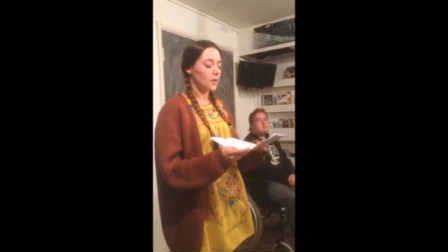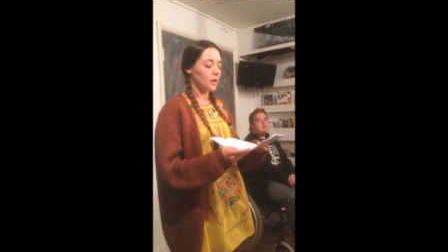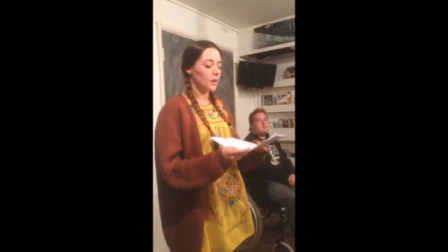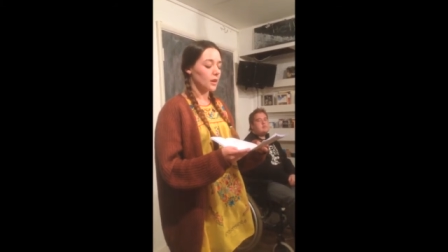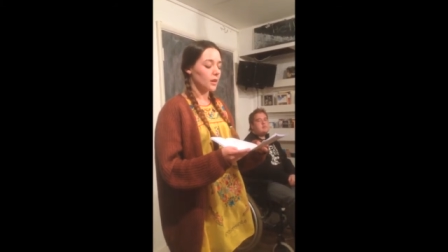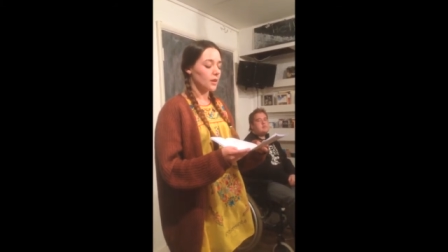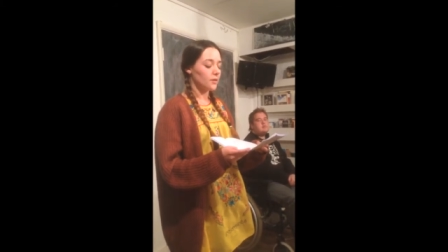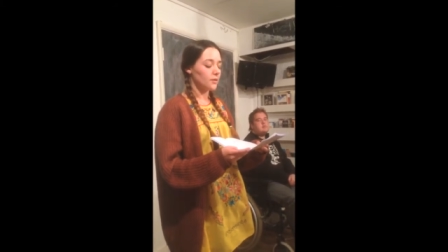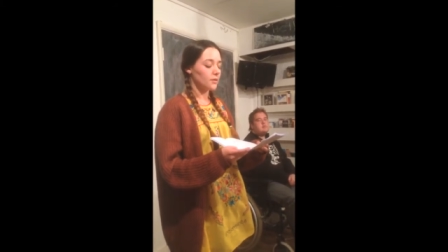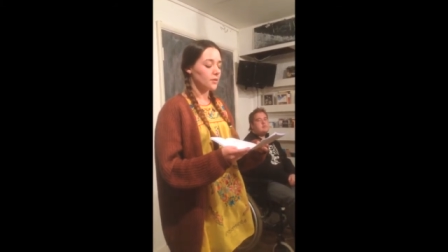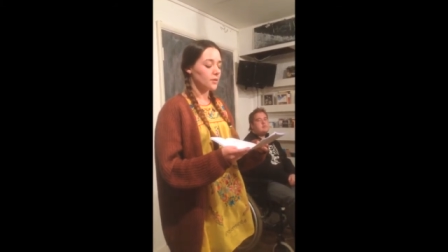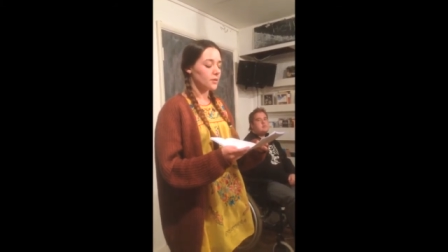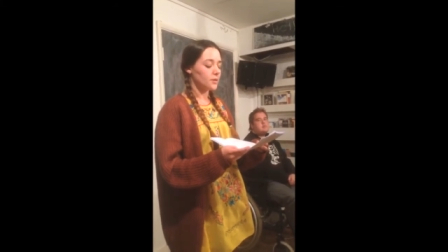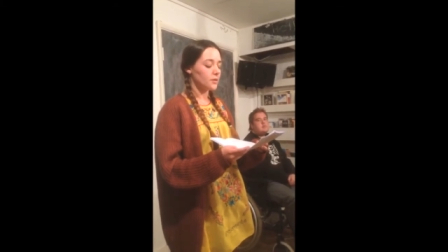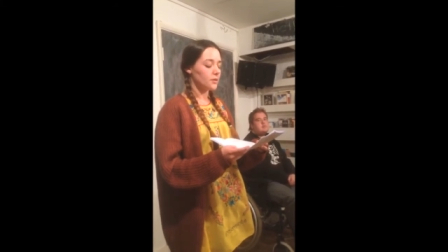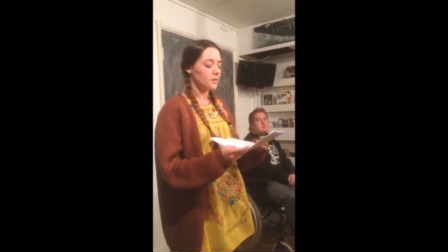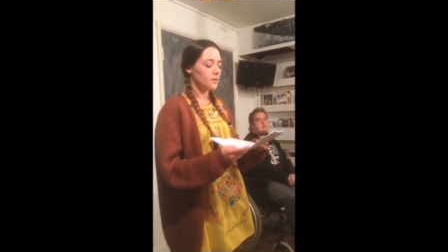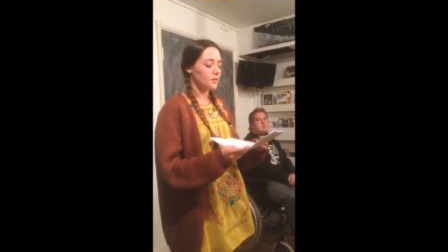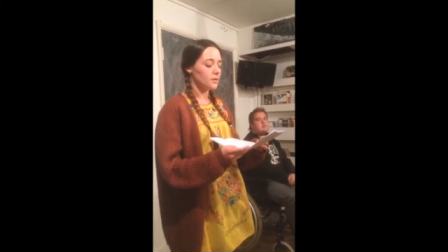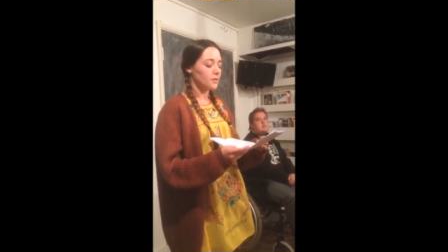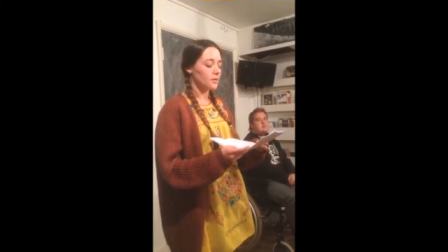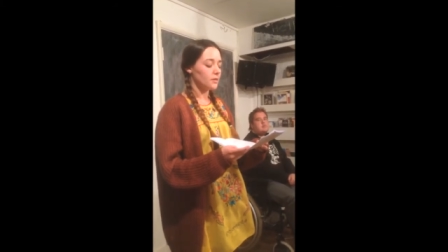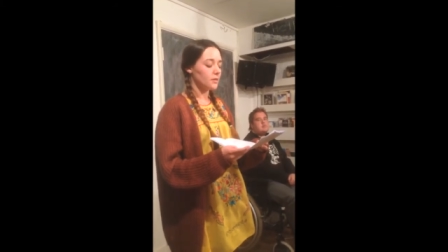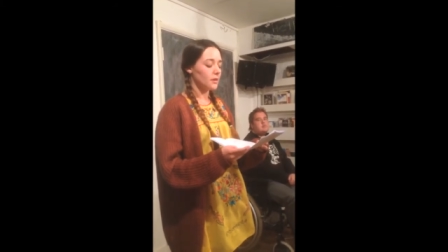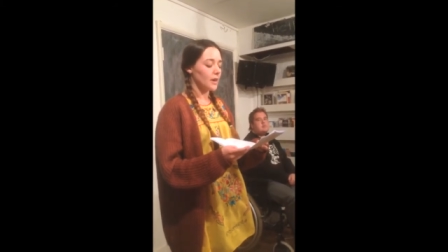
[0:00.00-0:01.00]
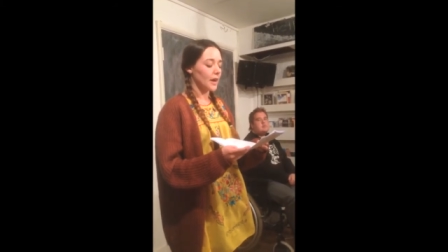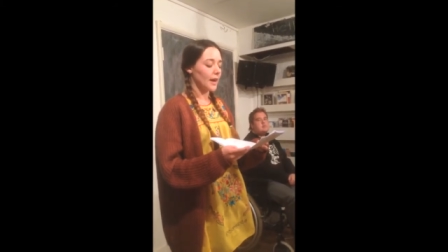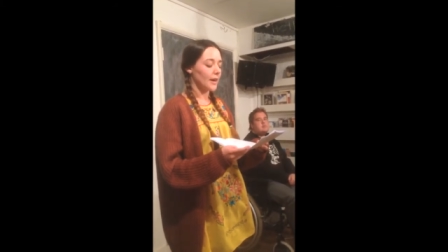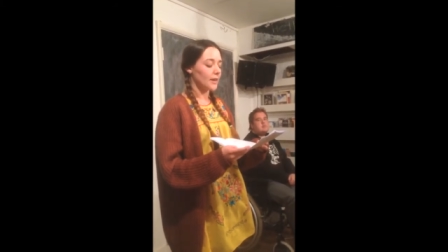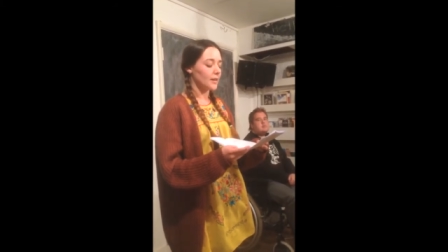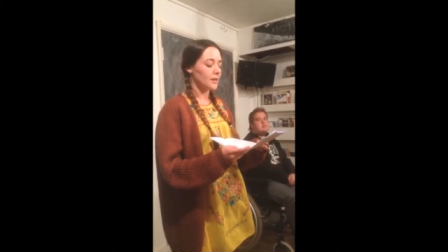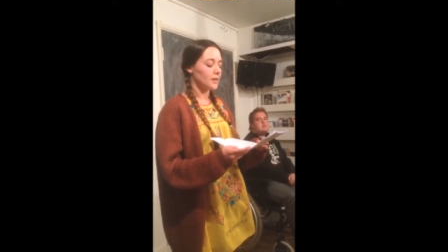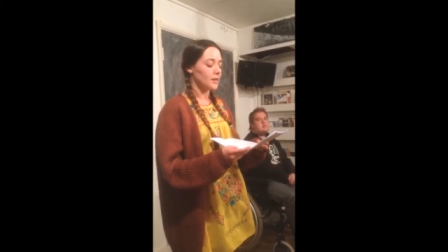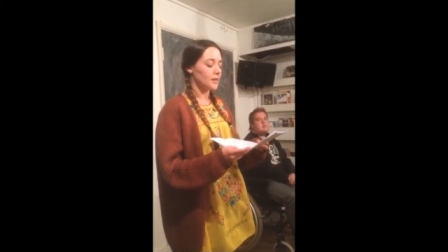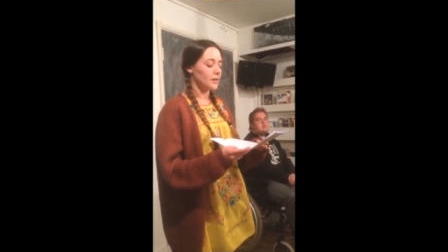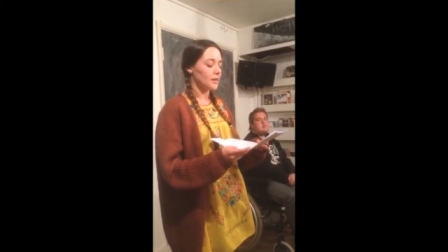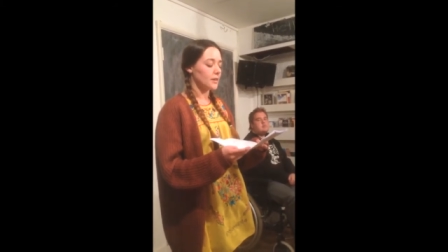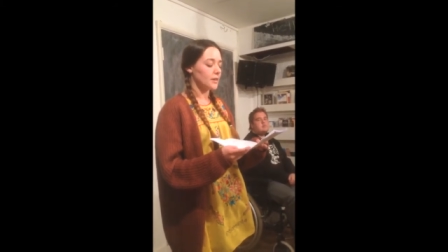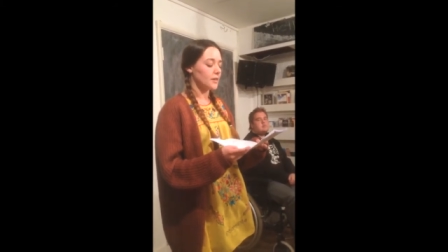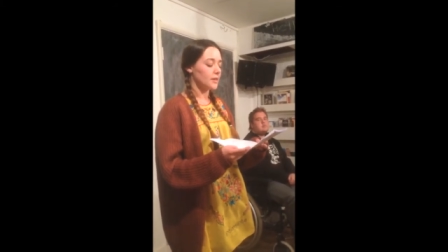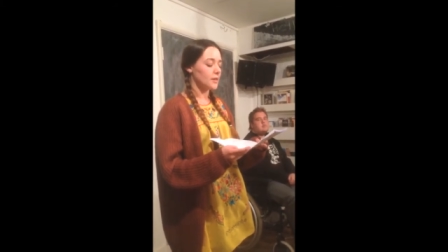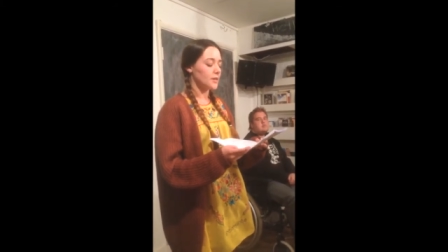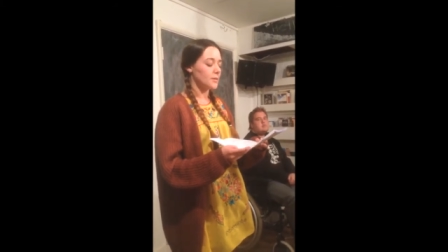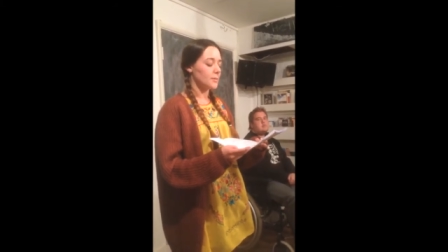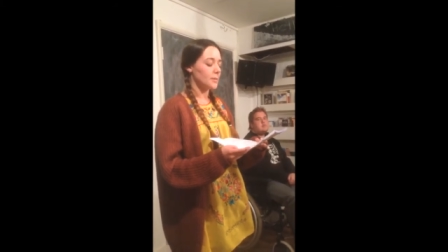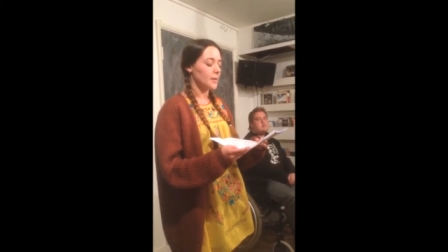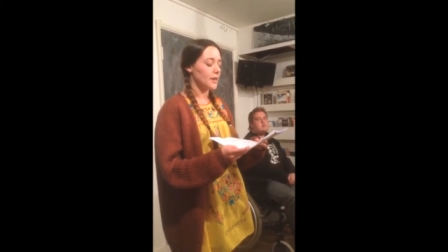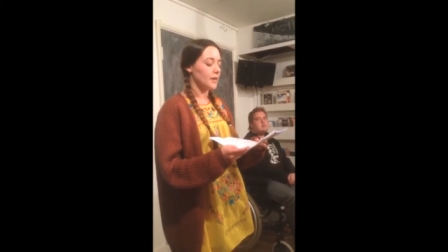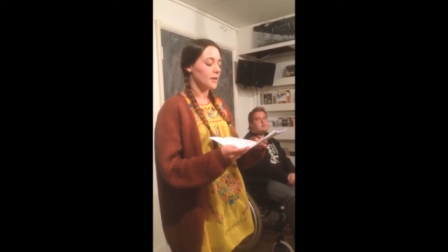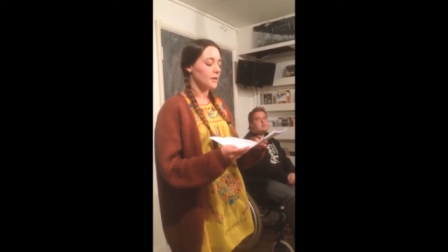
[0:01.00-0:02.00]
lives, anchored in the
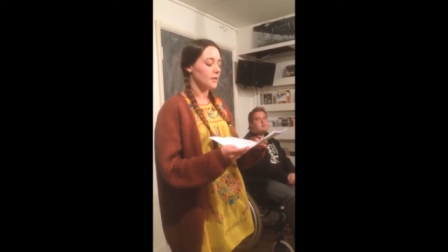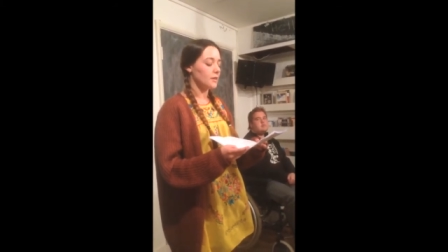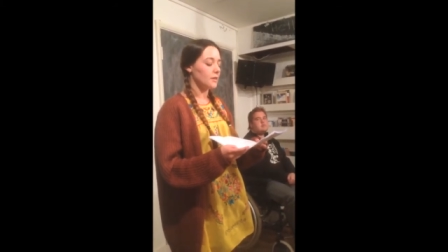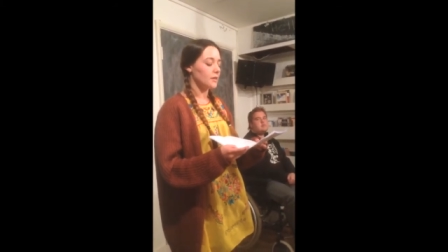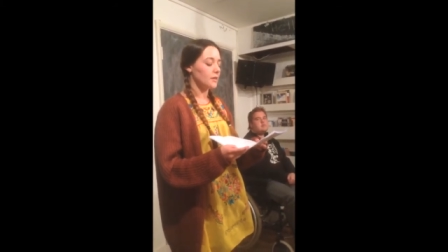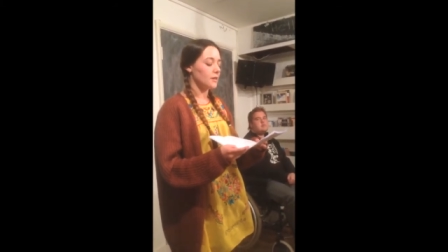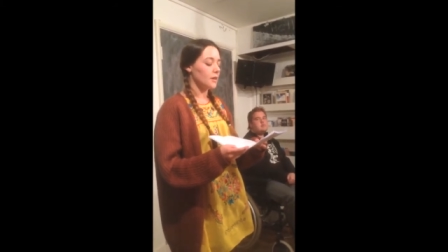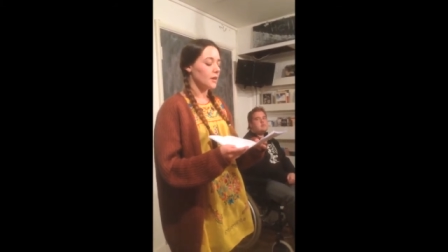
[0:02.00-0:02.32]
spin.